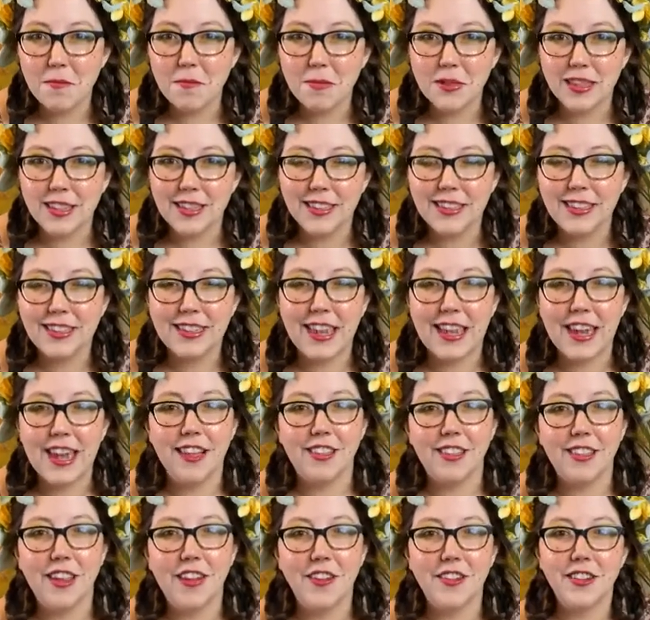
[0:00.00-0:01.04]
please say
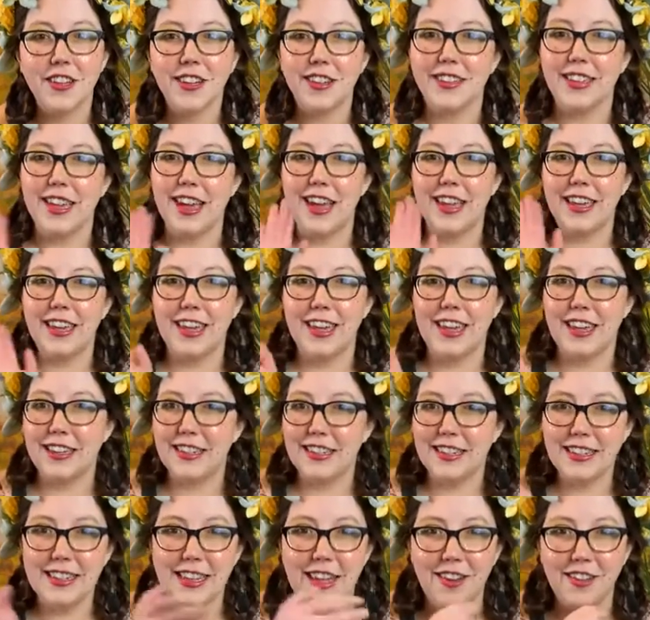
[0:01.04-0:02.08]
hello because I can't
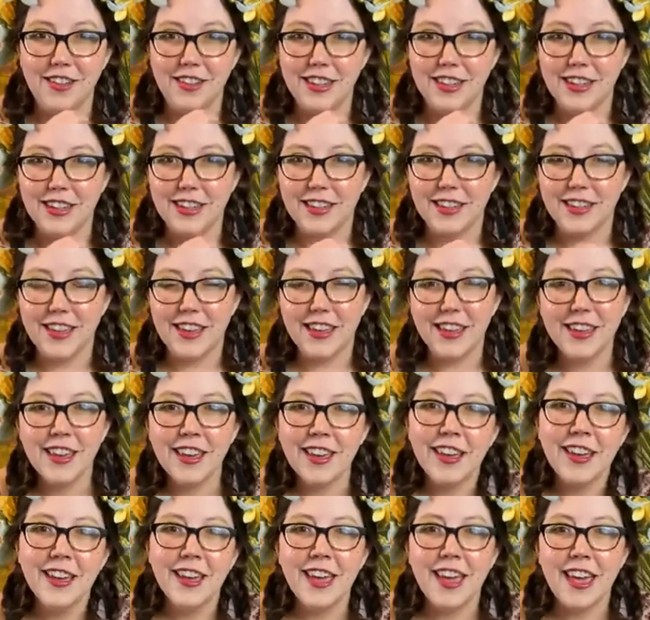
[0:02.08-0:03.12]
tell anything,
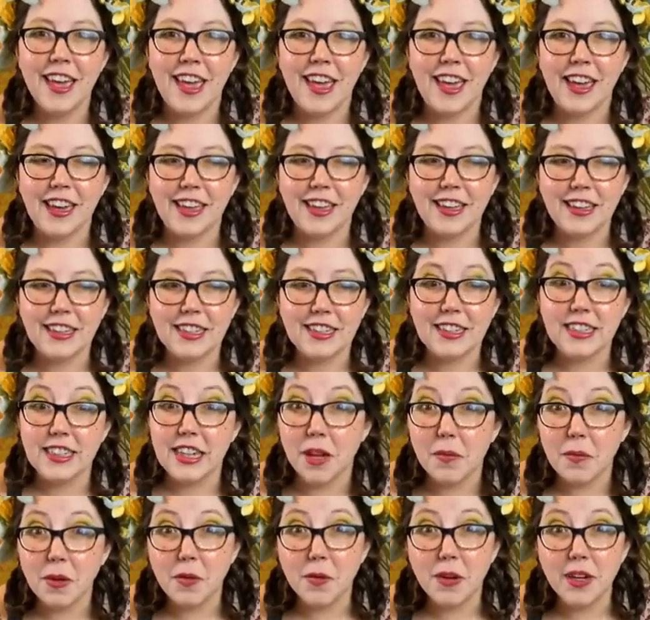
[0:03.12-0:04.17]
and tell
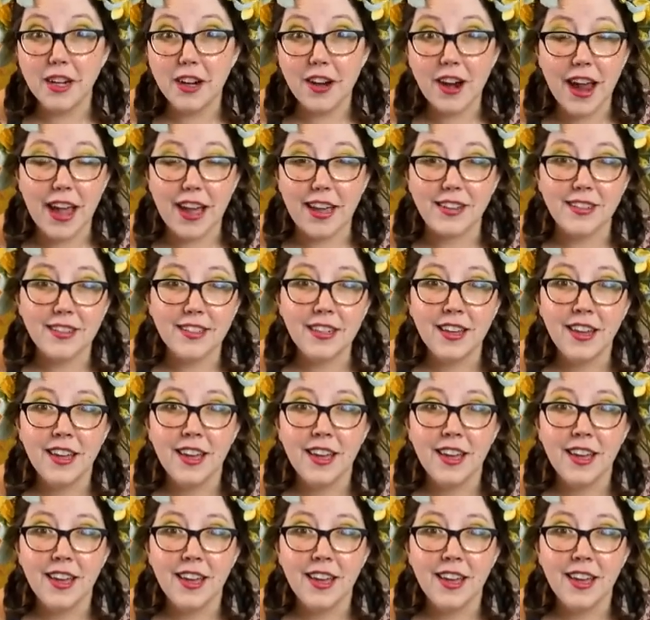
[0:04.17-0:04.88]
me where you're at.